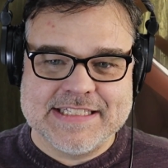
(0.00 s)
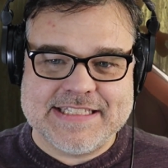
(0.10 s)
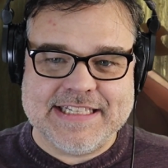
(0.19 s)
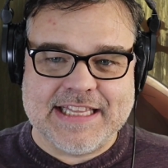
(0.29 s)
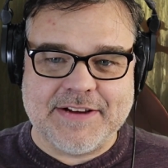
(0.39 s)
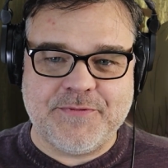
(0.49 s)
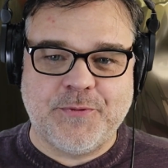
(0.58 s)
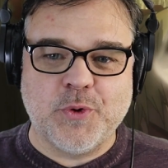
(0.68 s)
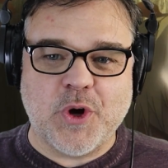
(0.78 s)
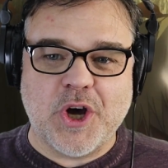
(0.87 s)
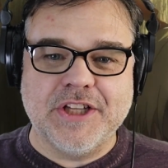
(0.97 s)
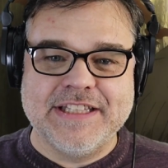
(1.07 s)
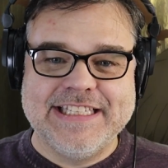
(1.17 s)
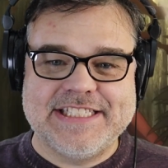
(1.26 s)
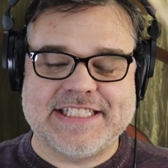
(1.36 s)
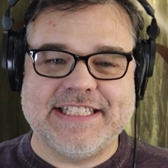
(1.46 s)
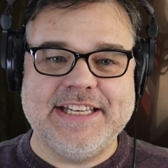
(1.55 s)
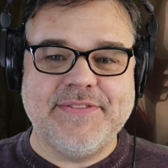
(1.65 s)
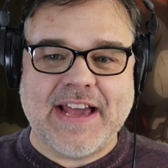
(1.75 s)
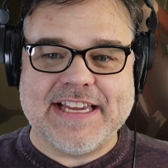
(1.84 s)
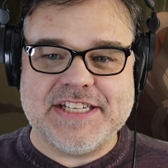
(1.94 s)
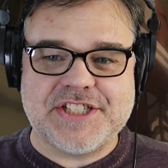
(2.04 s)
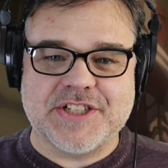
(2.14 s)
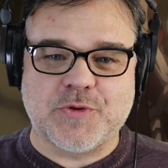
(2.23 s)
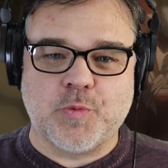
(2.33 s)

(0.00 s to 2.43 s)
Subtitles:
to see like full unleashed Levi. He's just